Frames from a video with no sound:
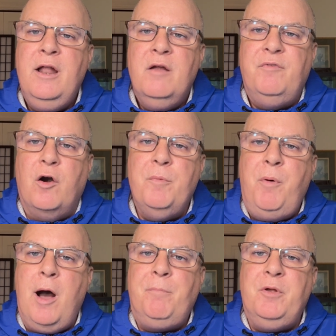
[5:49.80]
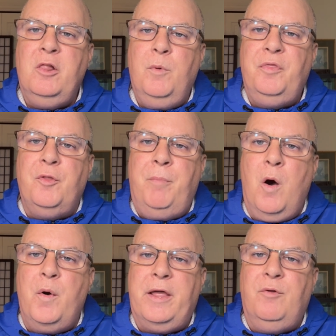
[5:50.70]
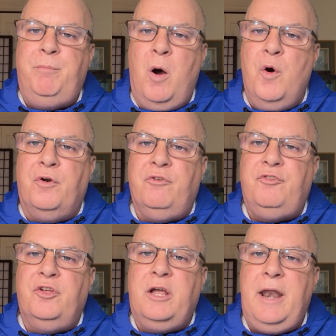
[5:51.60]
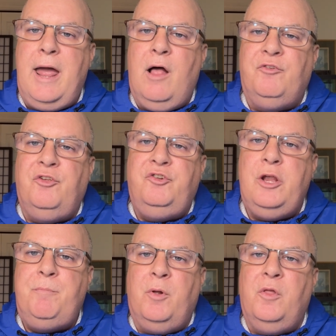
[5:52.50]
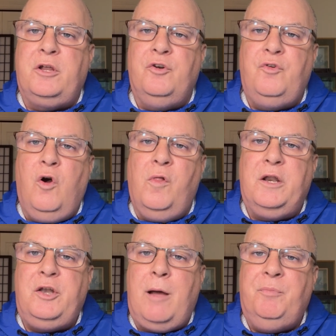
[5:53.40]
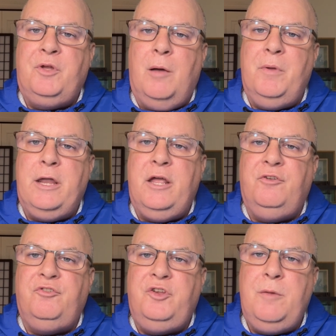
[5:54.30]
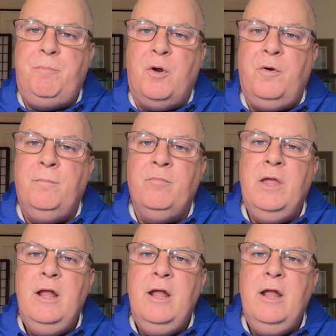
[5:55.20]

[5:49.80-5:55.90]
Very popular with the boaters. The canals are deeper. The controlling depth coming in is deeper.